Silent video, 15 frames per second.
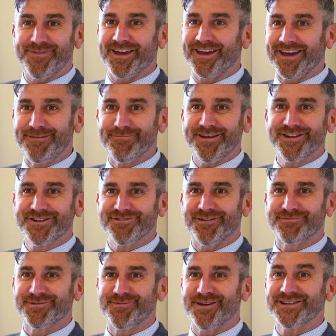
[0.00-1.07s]
they keep
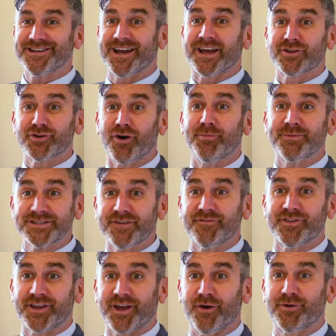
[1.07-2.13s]
interrupting me saying, "Tom, is
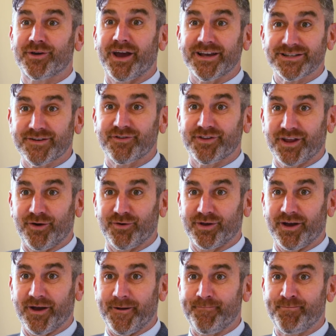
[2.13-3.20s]
everything okay? Is everything
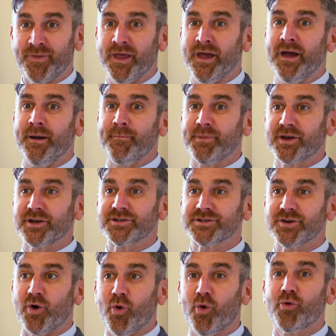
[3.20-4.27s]
okay?"
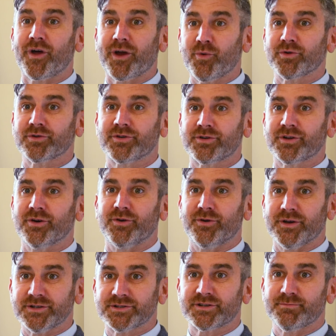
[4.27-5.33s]
Because all they want to do
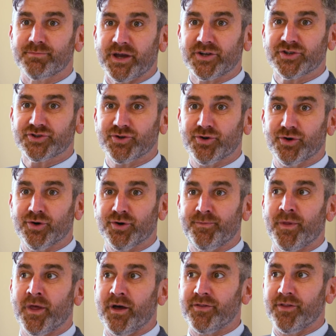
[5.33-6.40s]
is to make sure
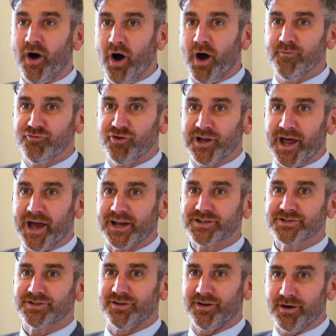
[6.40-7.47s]
that I'm
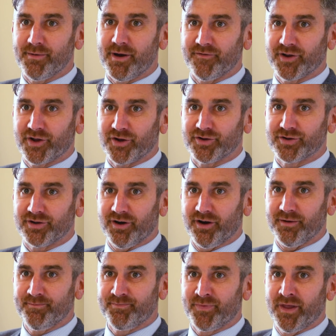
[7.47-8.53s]
relaxed and I'm having a good
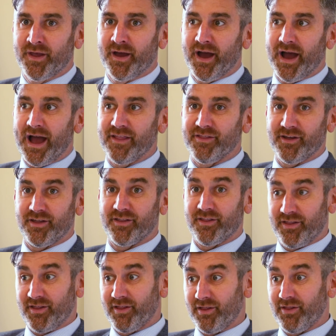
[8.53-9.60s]
time, and that
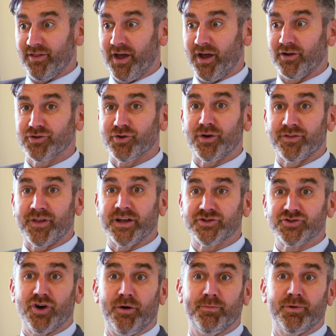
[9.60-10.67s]
they are doing their
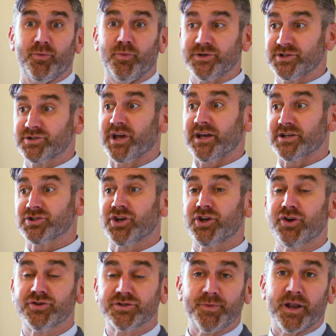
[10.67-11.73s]
job, which takes a
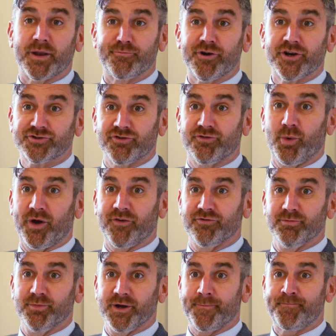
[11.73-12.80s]
huge amount of pressure away
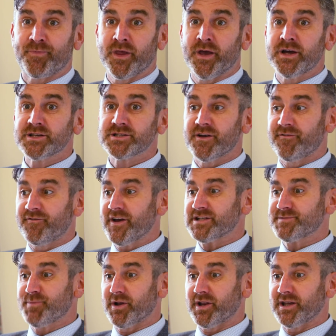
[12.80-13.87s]
from me. So
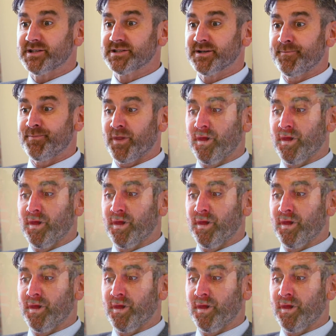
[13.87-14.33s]
Fest Buddies,